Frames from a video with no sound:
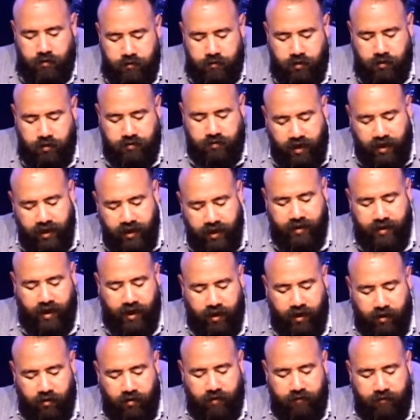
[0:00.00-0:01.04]
to take
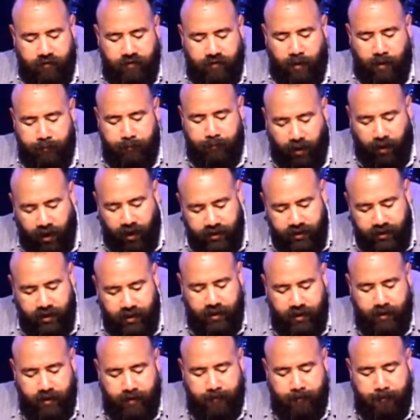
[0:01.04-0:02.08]
care of a body